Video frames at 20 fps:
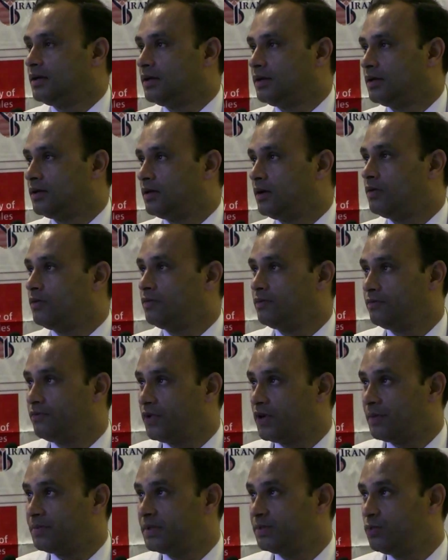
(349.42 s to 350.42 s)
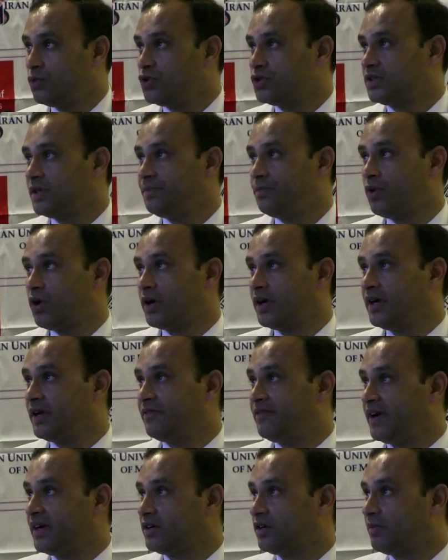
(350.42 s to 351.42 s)
Now, one of the most important
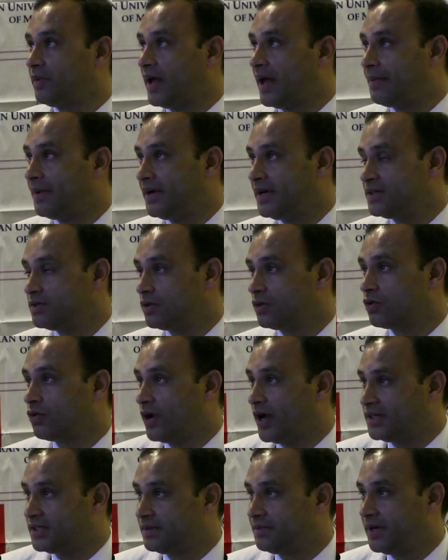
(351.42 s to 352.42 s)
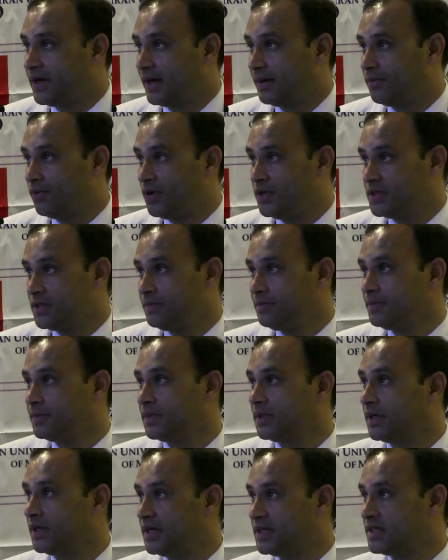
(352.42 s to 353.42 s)
effects of diabetes on collagen metabolism,
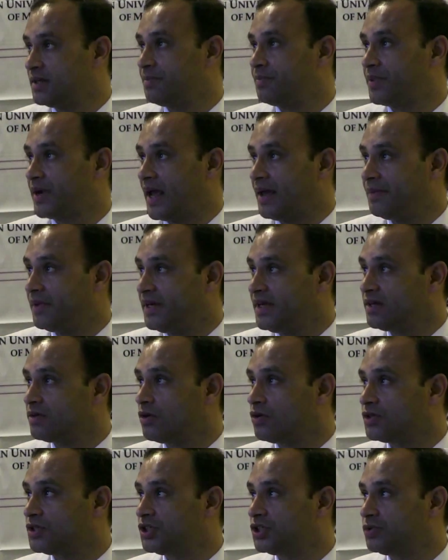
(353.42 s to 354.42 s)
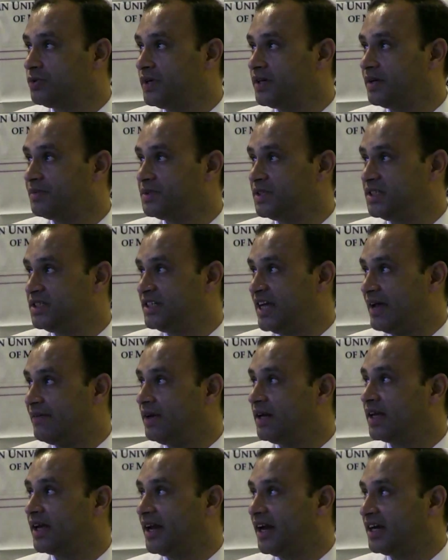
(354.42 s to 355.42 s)
it is the primary constituent of
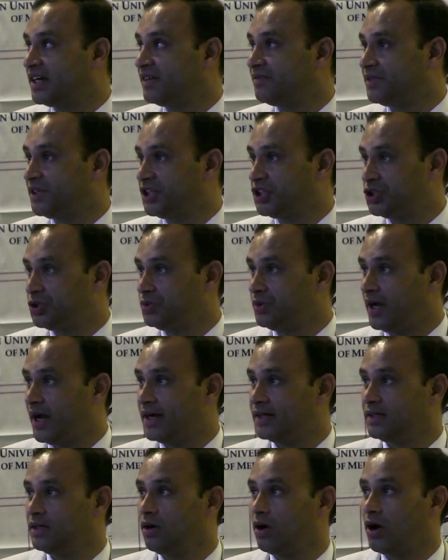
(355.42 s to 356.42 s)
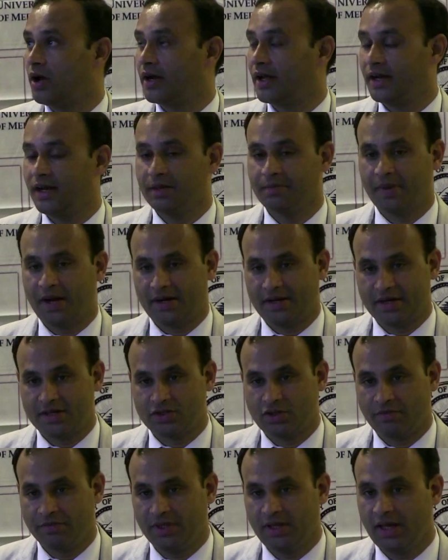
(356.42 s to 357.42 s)
gingival connective tissue and the organic
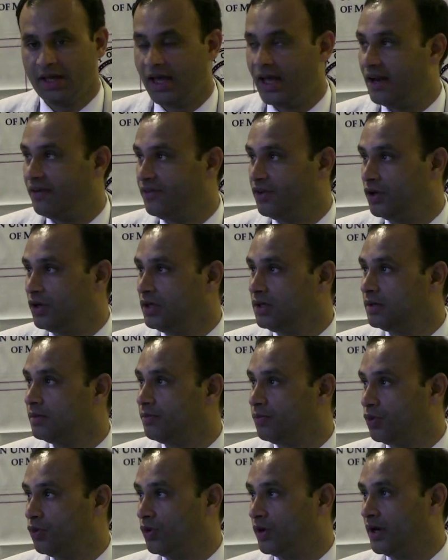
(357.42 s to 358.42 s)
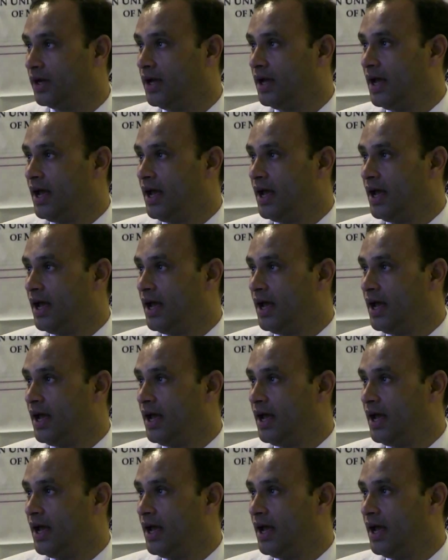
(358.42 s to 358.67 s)
matrix of the alveolar bone.